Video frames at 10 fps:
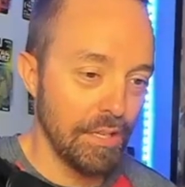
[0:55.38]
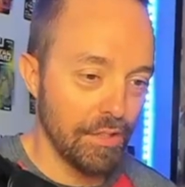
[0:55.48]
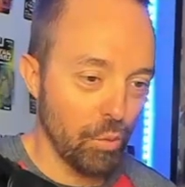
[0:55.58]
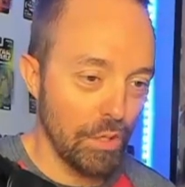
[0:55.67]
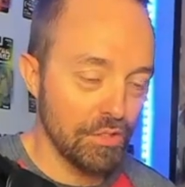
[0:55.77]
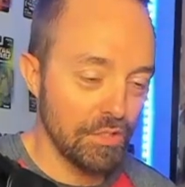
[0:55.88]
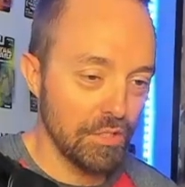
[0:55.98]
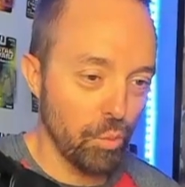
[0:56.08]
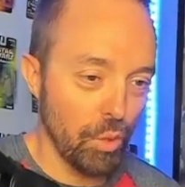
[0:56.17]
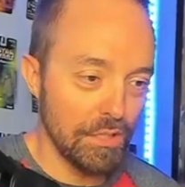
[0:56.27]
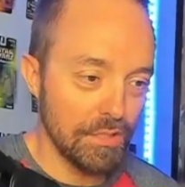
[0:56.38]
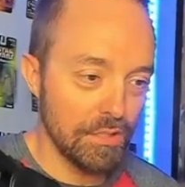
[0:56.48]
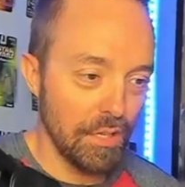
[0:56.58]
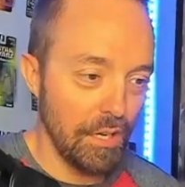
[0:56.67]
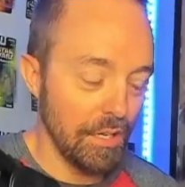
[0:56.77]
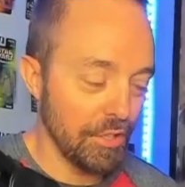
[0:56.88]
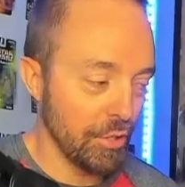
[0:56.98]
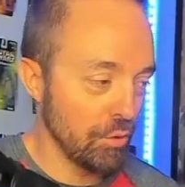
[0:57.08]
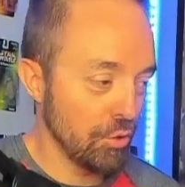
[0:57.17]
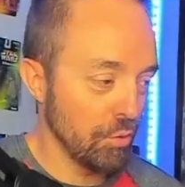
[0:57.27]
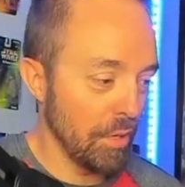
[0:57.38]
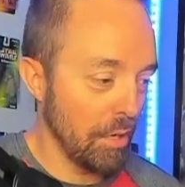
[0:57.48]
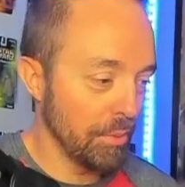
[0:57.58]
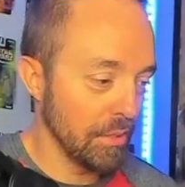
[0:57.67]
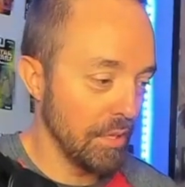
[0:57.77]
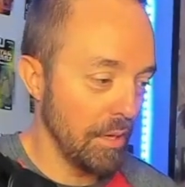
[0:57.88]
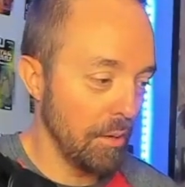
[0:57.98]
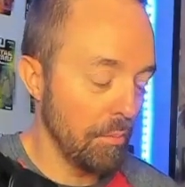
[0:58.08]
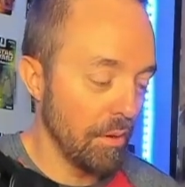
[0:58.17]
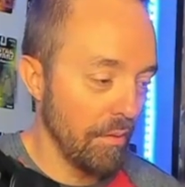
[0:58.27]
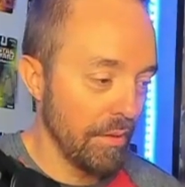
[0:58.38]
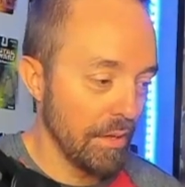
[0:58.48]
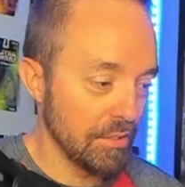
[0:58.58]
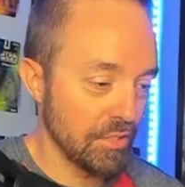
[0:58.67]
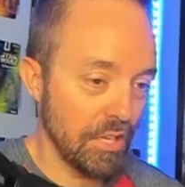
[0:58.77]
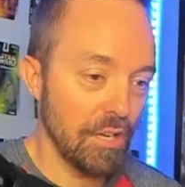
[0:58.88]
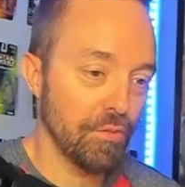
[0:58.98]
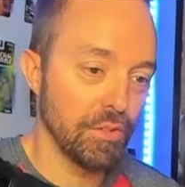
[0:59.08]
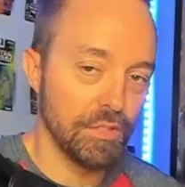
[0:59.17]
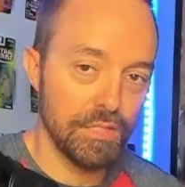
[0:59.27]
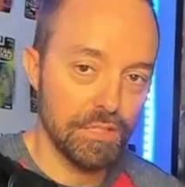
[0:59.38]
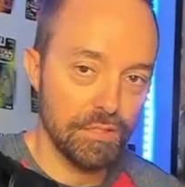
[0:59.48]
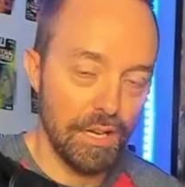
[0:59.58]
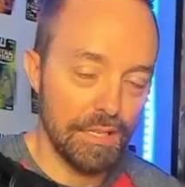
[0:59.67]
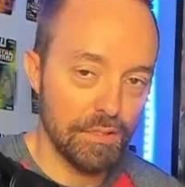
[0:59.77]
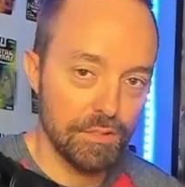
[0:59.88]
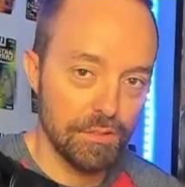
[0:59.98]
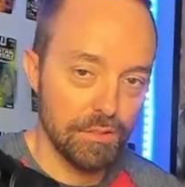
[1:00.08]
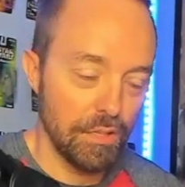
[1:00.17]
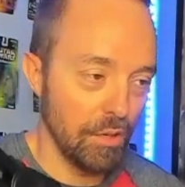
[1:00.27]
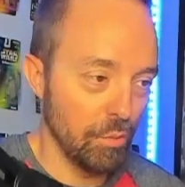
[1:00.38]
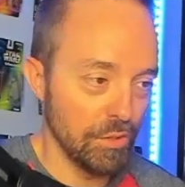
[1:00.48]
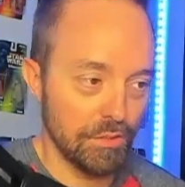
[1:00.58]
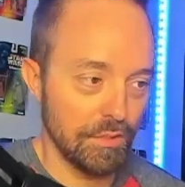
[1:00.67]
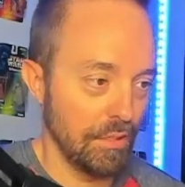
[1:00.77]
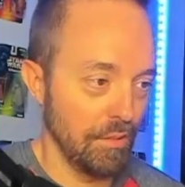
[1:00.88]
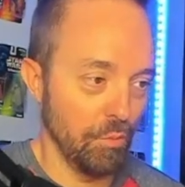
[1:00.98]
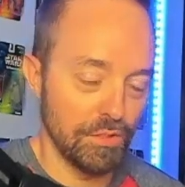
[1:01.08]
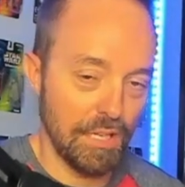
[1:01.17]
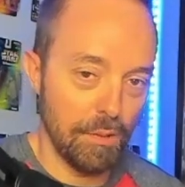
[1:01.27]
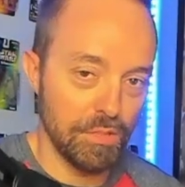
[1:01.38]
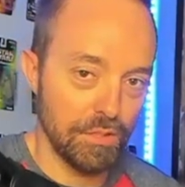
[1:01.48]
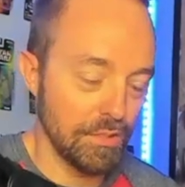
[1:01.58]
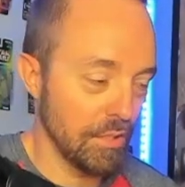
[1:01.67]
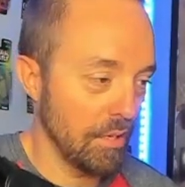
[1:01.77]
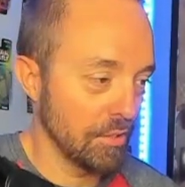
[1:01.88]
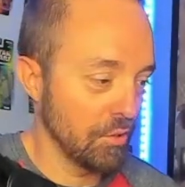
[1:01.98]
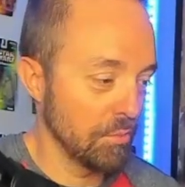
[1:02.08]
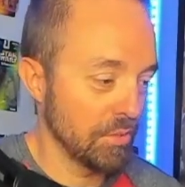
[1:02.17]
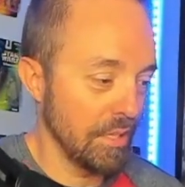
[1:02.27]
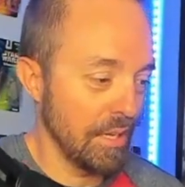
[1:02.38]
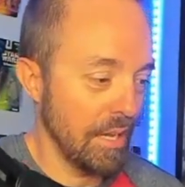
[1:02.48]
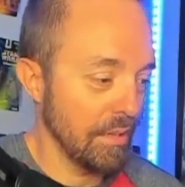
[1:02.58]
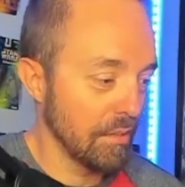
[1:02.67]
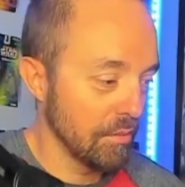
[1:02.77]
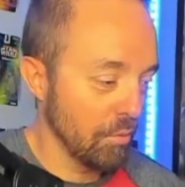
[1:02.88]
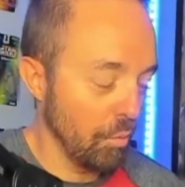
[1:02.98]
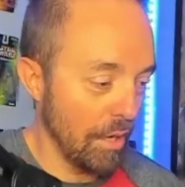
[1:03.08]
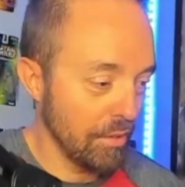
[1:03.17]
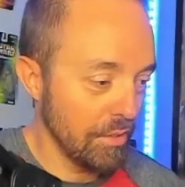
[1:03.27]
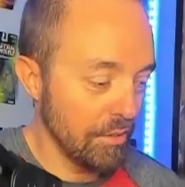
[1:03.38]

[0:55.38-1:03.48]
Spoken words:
The question is, was YouTube helping them stifle their dislikes? Was Amazon talking to them saying, hey, why don't you